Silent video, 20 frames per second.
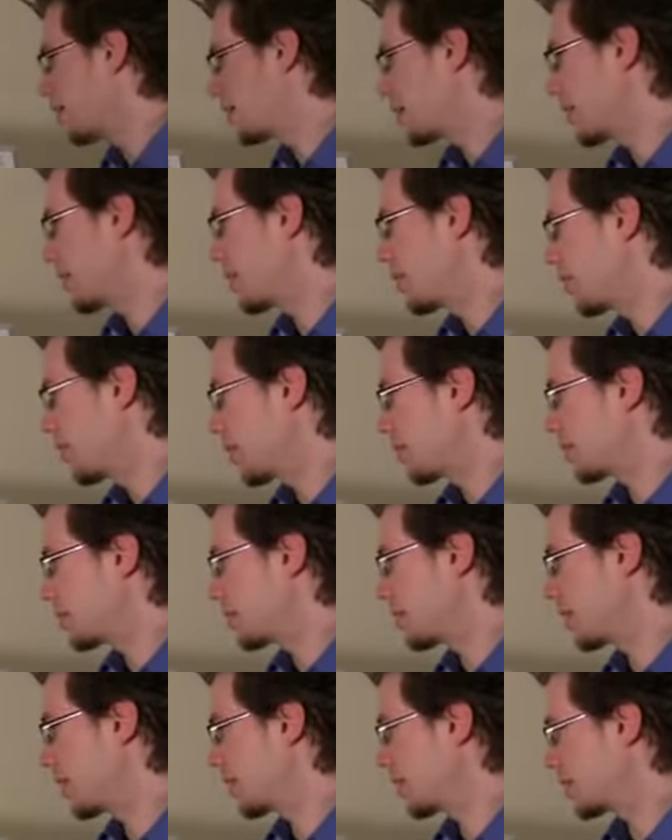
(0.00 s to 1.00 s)
if say you wanted to
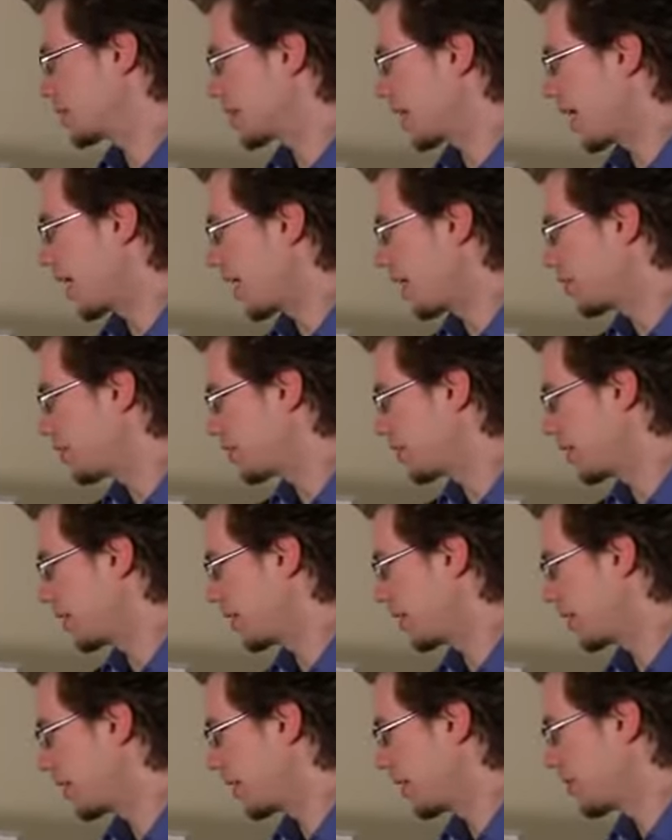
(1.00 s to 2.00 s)
play this F
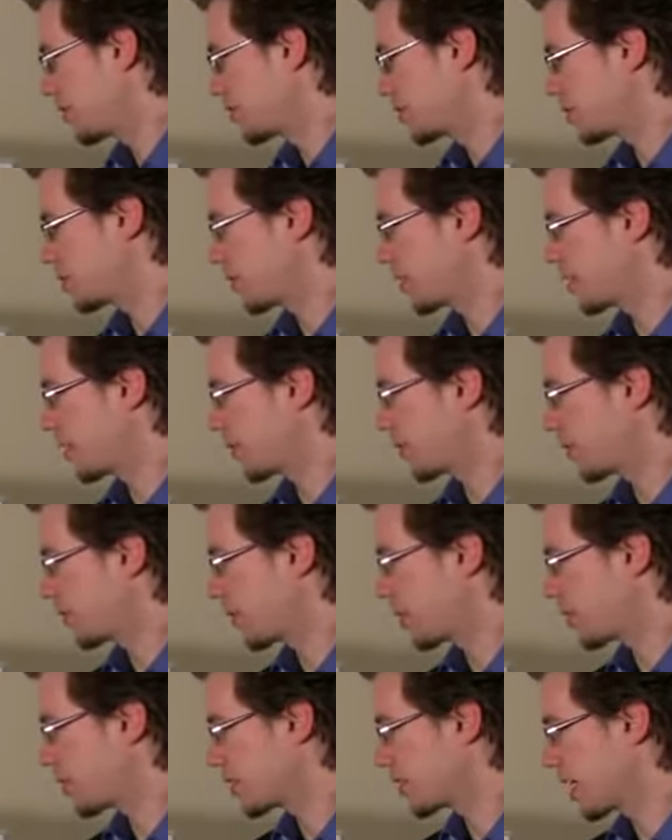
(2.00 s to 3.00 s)
here, it would just be the
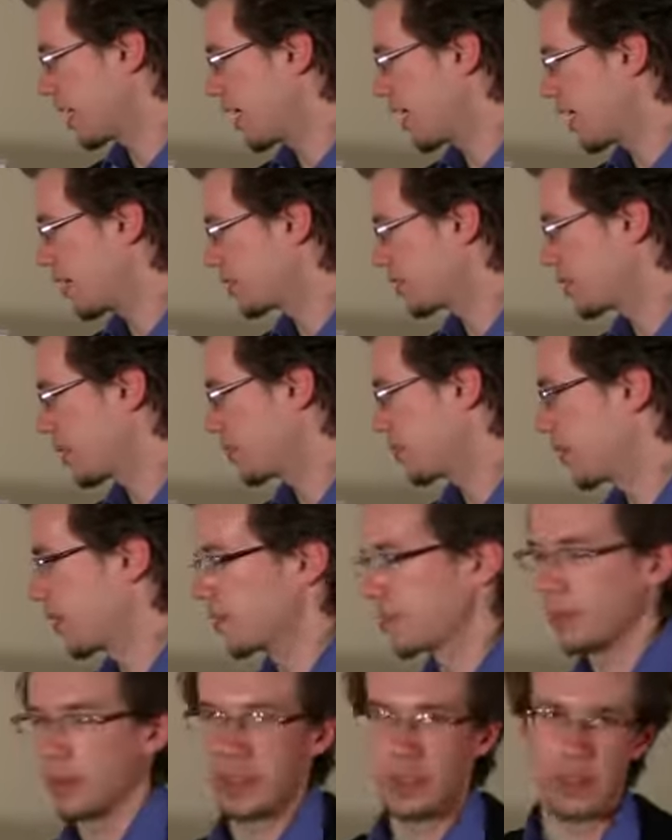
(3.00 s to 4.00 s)
first F
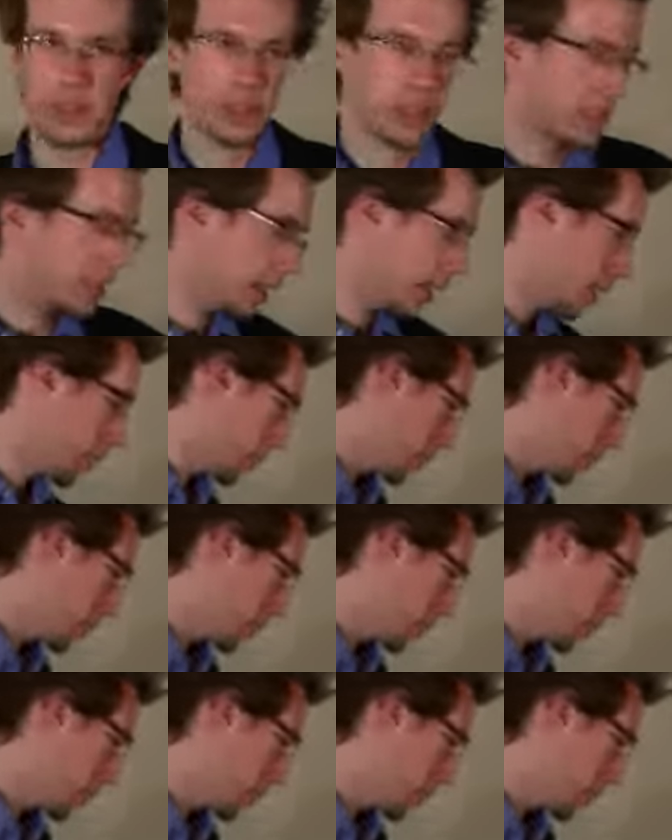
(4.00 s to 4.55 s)
above middle C,